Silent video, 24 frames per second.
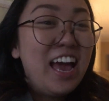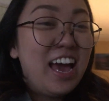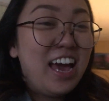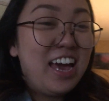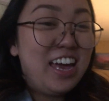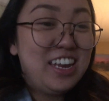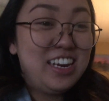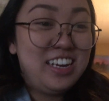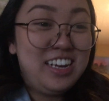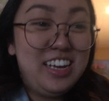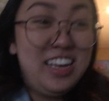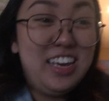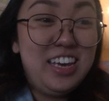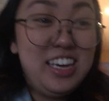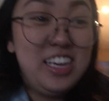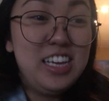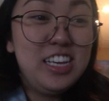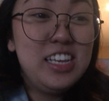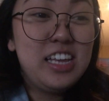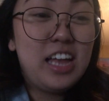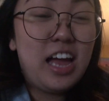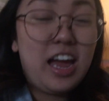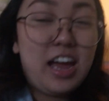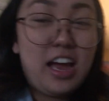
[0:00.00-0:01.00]
and I
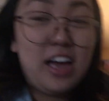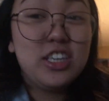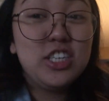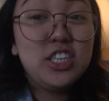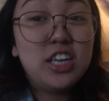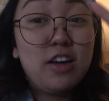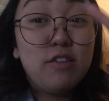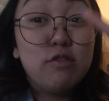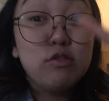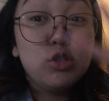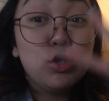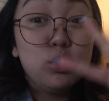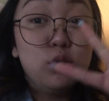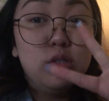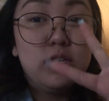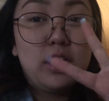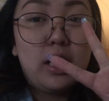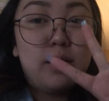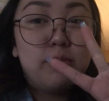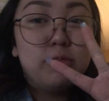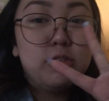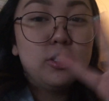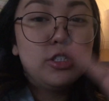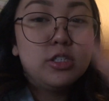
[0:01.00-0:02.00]
hid I actually have two
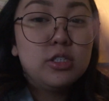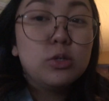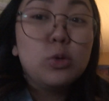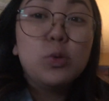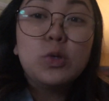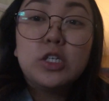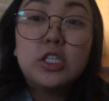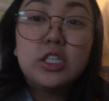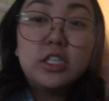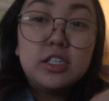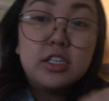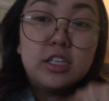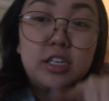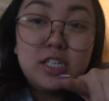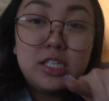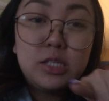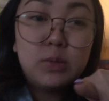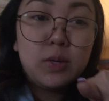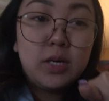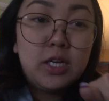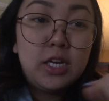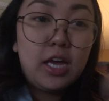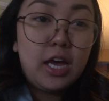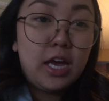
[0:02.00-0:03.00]
cameras which is this
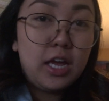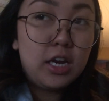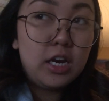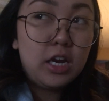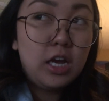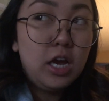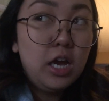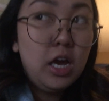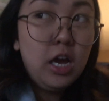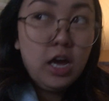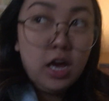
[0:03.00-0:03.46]
one and